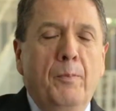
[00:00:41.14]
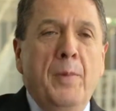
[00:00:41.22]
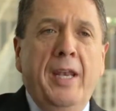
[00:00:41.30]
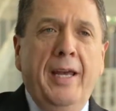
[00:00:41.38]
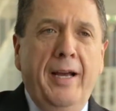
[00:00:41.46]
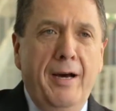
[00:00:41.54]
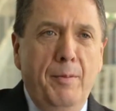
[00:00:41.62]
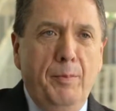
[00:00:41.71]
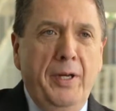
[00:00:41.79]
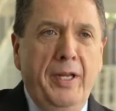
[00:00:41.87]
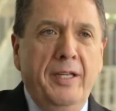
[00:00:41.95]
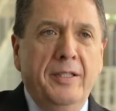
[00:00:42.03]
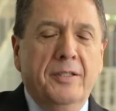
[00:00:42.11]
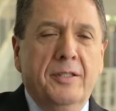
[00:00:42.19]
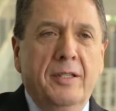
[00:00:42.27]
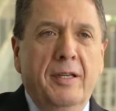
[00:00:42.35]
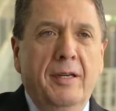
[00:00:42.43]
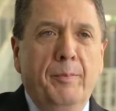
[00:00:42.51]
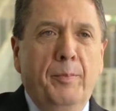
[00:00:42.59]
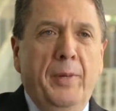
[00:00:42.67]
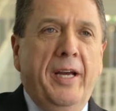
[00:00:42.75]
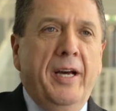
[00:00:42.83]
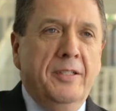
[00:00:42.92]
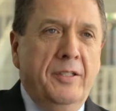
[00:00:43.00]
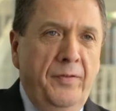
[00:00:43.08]
Many companies,
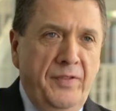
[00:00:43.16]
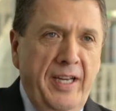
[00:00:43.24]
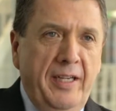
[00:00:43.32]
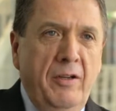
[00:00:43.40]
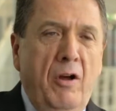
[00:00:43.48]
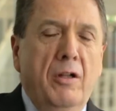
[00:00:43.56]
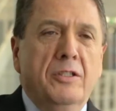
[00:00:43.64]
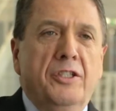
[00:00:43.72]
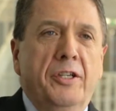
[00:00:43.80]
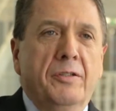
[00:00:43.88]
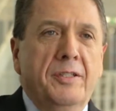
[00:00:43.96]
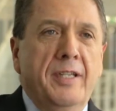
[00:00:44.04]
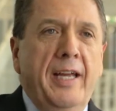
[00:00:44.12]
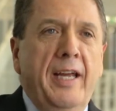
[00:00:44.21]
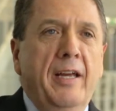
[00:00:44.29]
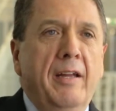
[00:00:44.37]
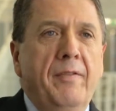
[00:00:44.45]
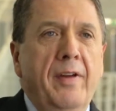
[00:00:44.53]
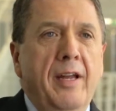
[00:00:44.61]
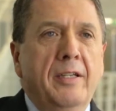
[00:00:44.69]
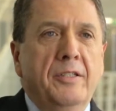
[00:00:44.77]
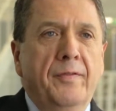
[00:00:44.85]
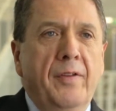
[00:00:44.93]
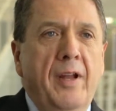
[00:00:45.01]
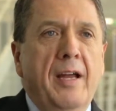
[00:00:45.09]
because of technology, are taking advantage
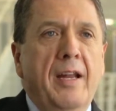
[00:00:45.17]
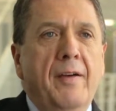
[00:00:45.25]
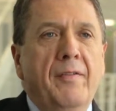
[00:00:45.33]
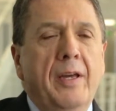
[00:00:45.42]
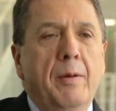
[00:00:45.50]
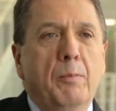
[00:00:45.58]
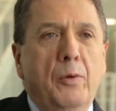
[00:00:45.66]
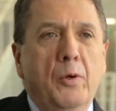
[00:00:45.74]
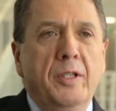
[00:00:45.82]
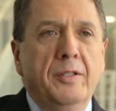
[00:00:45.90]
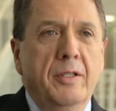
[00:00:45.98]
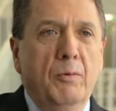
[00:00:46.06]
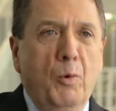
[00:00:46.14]
of not having employees in the